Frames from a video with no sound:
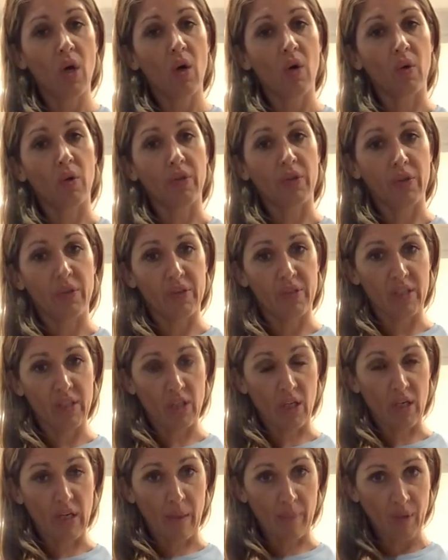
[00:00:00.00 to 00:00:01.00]
or using
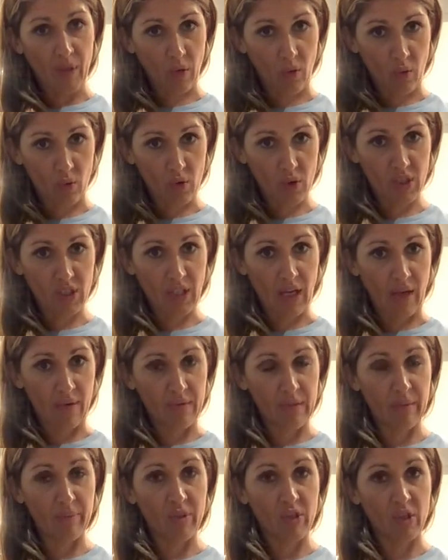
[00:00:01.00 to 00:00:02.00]
dynamic ultrasound
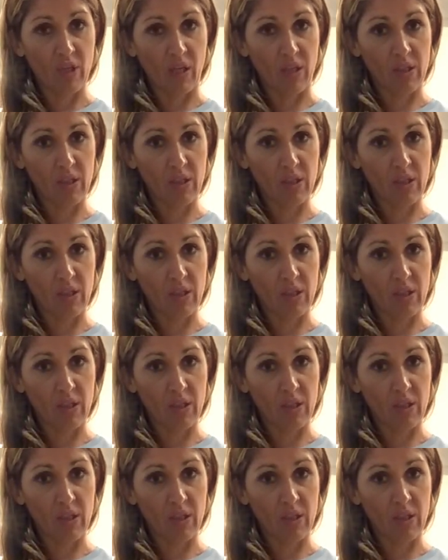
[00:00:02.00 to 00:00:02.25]
imaging